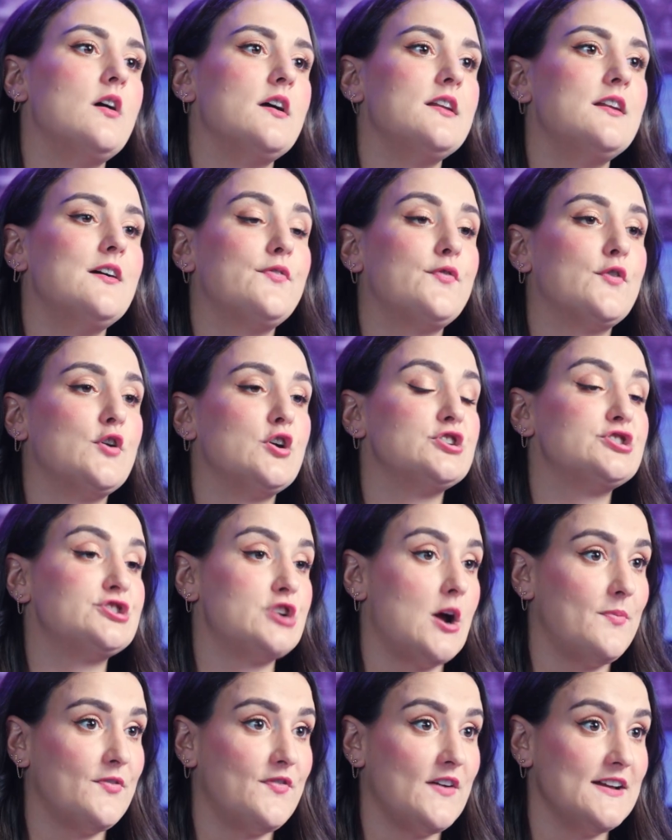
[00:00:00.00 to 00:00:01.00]
one for
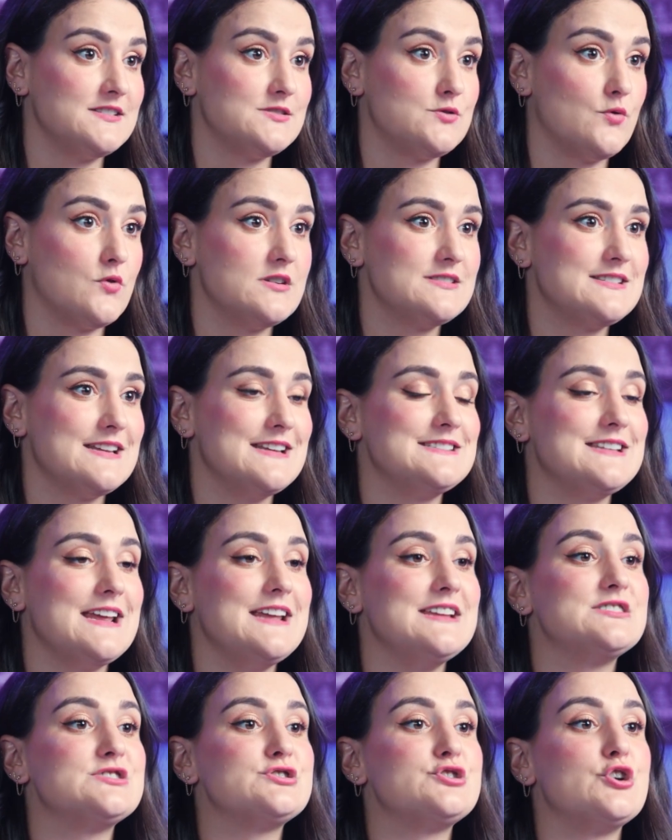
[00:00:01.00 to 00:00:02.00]
Shopify stores is
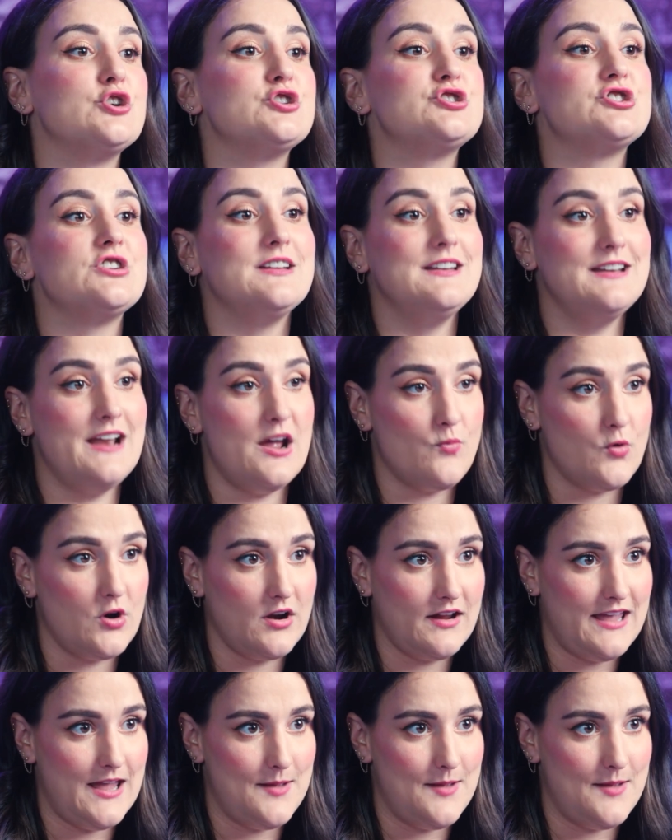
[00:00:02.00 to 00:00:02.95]
a search network